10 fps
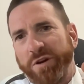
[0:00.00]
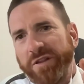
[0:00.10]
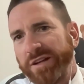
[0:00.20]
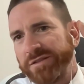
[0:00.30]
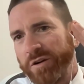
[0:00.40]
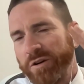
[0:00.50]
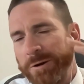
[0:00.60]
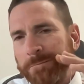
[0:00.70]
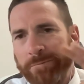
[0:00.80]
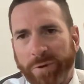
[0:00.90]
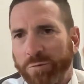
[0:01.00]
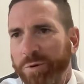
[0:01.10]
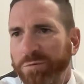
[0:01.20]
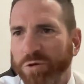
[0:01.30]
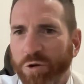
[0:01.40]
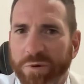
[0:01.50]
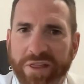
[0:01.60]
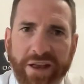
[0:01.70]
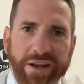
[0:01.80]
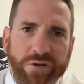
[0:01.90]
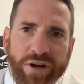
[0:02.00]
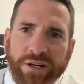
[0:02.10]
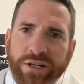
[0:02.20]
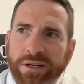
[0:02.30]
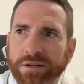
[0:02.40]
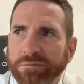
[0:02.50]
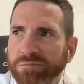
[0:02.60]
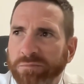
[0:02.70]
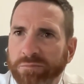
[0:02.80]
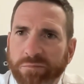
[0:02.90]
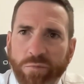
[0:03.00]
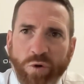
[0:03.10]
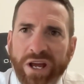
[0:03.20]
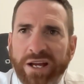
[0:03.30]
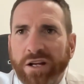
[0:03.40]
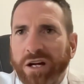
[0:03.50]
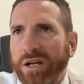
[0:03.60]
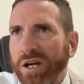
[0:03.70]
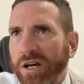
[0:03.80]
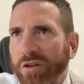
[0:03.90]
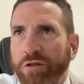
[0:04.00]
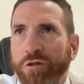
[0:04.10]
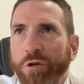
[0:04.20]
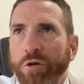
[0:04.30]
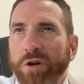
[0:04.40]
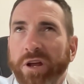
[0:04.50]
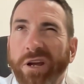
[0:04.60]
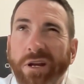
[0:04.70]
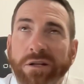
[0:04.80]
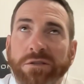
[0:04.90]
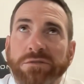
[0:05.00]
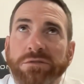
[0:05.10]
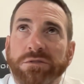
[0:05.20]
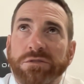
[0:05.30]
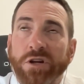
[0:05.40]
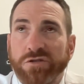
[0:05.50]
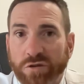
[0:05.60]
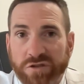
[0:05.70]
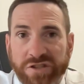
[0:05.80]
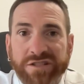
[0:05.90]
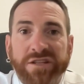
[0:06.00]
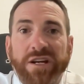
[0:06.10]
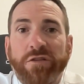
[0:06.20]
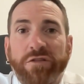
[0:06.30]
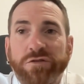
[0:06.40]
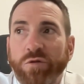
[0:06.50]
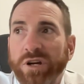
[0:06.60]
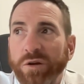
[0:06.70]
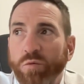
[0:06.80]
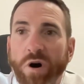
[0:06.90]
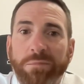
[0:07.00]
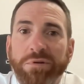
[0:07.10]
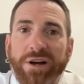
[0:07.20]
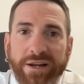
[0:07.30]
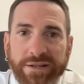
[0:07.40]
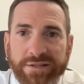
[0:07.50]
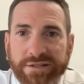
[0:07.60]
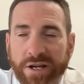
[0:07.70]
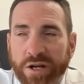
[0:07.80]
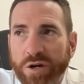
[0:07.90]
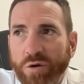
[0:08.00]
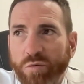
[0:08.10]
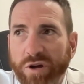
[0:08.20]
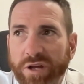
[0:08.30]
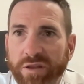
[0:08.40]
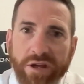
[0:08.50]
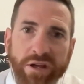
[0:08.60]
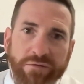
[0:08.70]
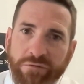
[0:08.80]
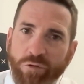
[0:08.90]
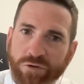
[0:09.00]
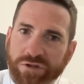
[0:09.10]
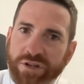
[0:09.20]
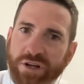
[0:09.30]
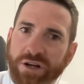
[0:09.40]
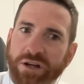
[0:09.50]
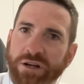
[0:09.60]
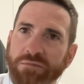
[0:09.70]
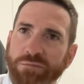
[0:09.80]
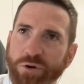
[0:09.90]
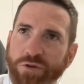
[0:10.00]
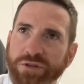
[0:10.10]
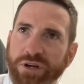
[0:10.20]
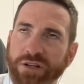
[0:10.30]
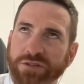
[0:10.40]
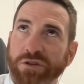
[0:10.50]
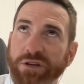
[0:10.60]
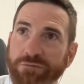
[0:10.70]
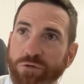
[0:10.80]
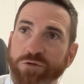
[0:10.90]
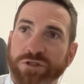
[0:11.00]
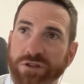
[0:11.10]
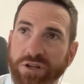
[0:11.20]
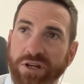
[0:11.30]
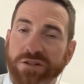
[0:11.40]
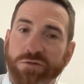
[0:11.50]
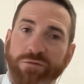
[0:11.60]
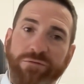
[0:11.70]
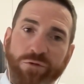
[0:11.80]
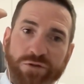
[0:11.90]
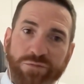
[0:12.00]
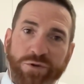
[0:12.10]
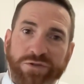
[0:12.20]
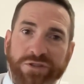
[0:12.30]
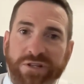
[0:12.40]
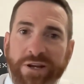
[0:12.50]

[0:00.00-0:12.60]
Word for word: that. So when people talk about that era, we had like uh, 13, no, sorry, 16 of the 21 players were either enforcer, Moz, uh, sorry, enforcer thinkers or enforcer mozzies.